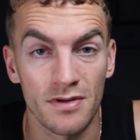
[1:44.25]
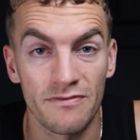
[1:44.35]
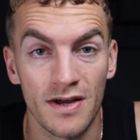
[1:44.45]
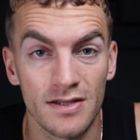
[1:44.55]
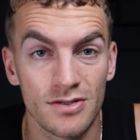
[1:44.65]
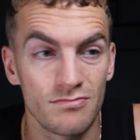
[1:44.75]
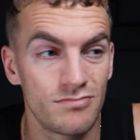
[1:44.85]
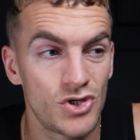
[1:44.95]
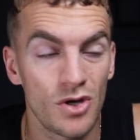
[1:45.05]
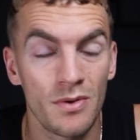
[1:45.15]
going to find
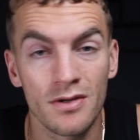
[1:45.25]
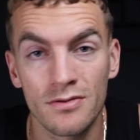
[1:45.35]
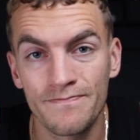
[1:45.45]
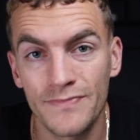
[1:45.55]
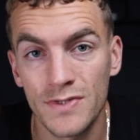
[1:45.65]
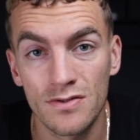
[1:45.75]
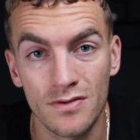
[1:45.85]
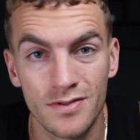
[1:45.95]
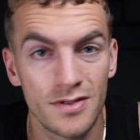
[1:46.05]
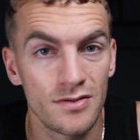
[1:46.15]
some chewing gum
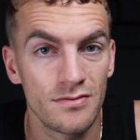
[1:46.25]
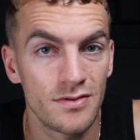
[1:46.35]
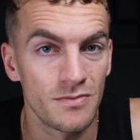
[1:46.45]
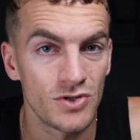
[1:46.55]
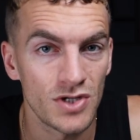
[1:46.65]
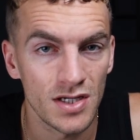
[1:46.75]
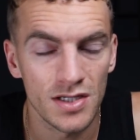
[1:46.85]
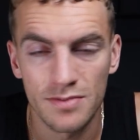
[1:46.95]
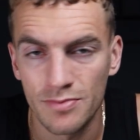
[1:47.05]
stuck to the machines,